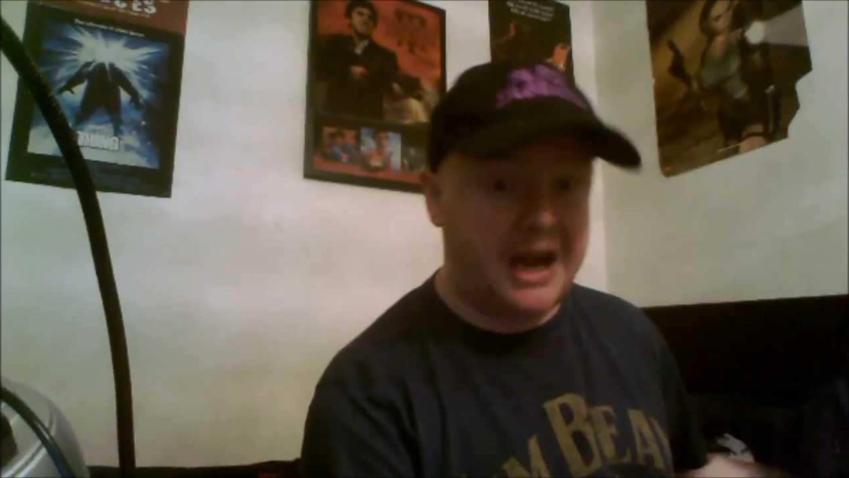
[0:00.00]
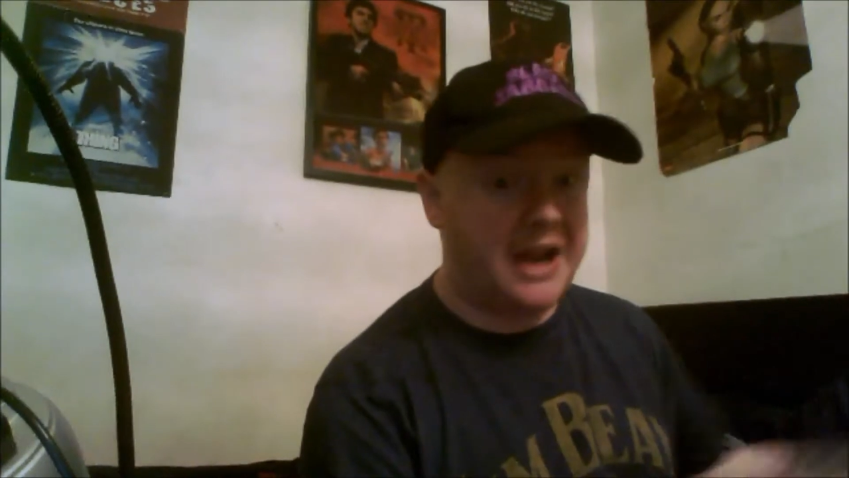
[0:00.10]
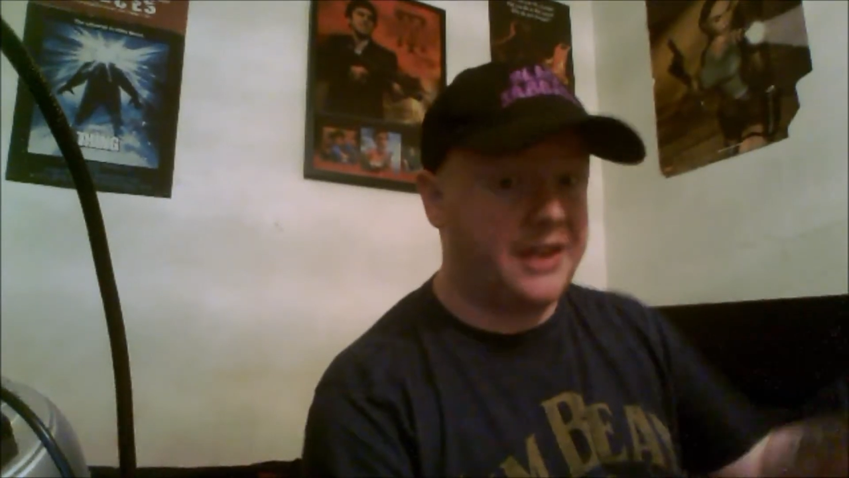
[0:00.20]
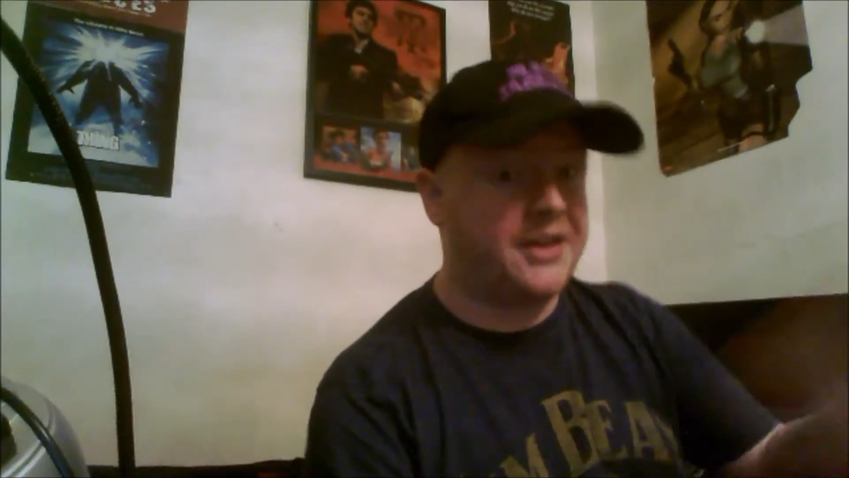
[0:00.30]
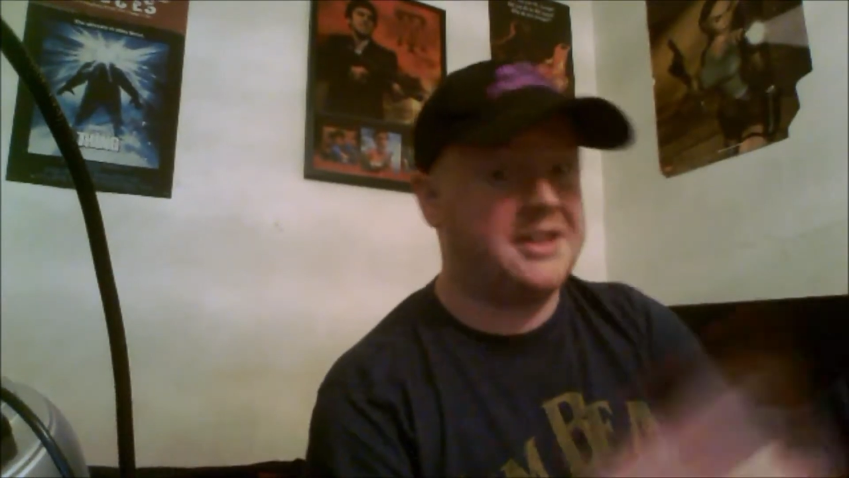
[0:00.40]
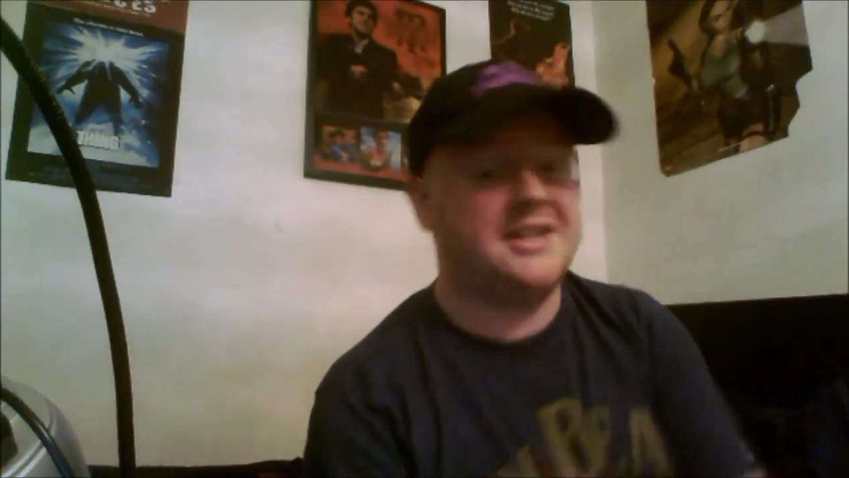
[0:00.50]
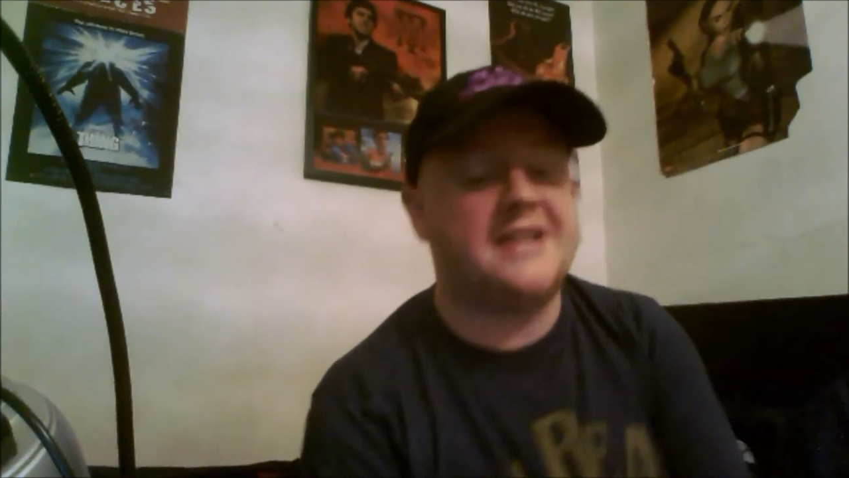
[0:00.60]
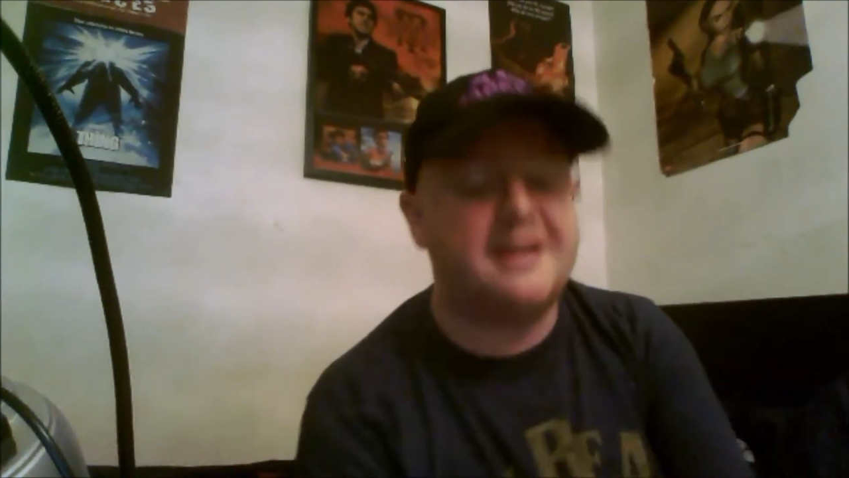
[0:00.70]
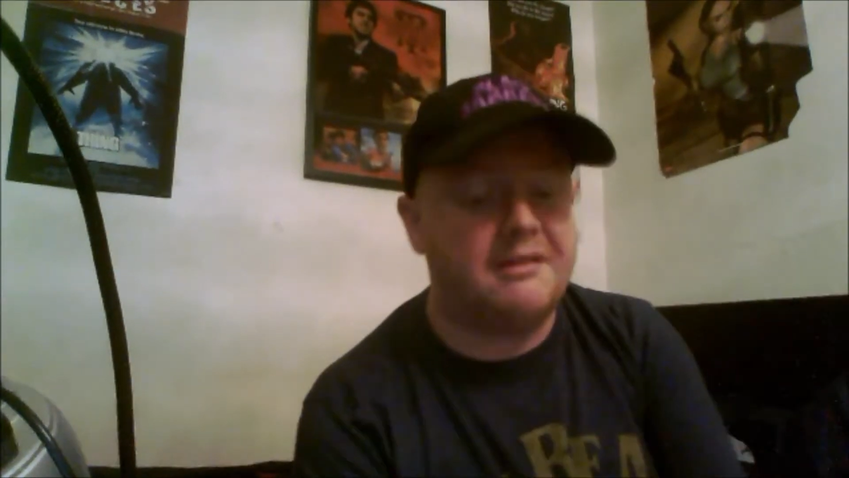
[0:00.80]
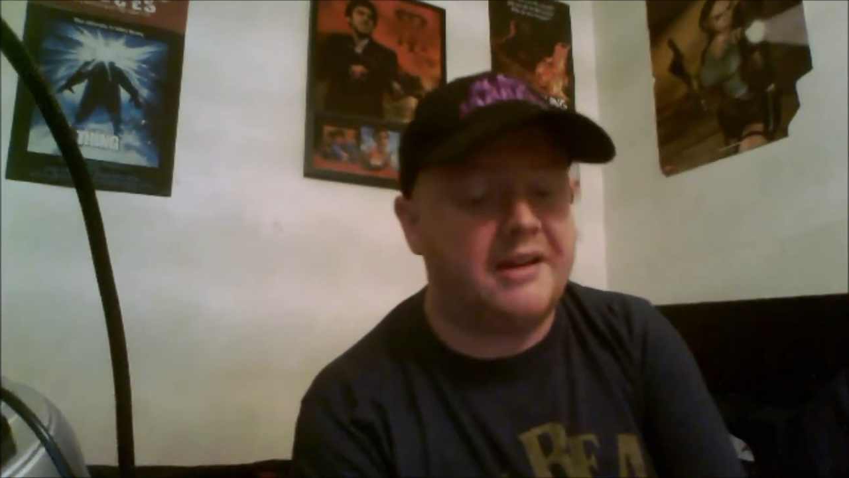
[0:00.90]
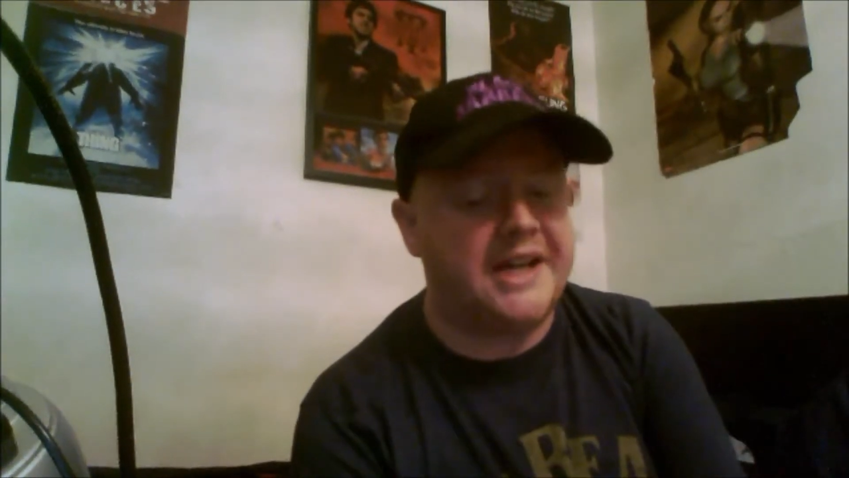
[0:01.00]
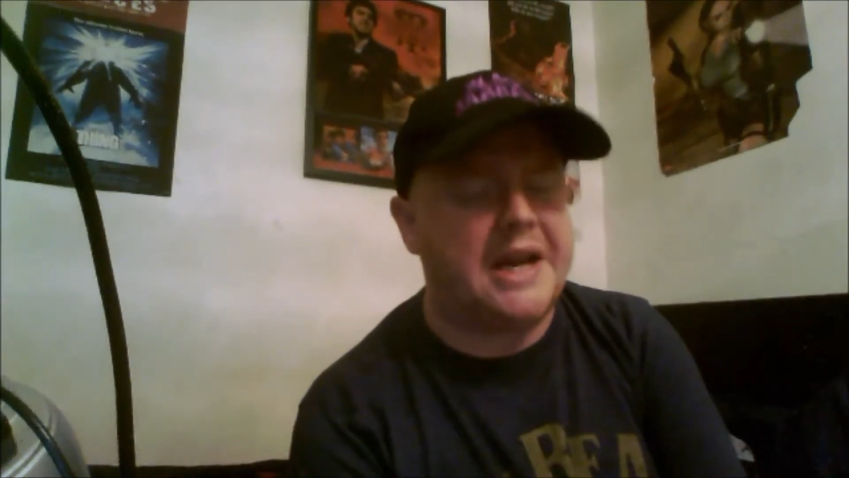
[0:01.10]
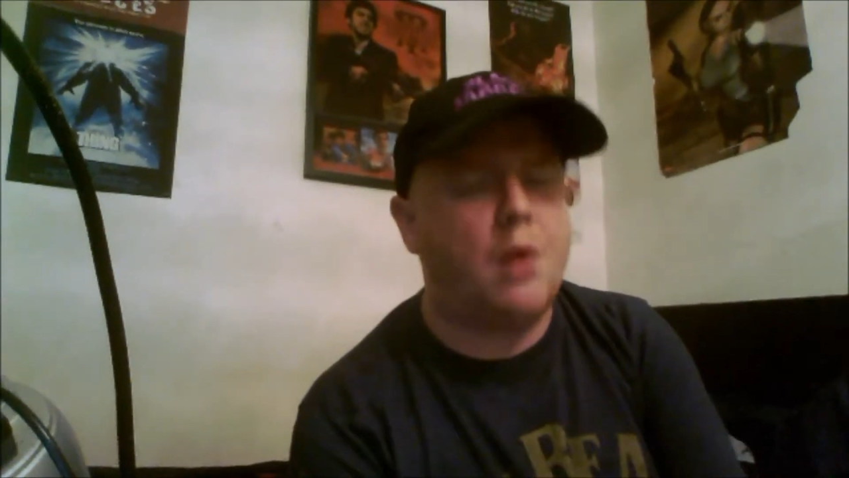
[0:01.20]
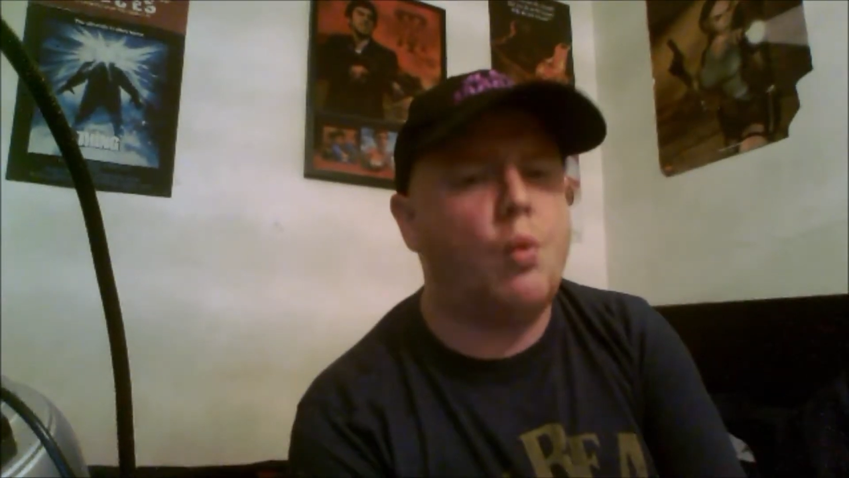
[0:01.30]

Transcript: and things I didn't like.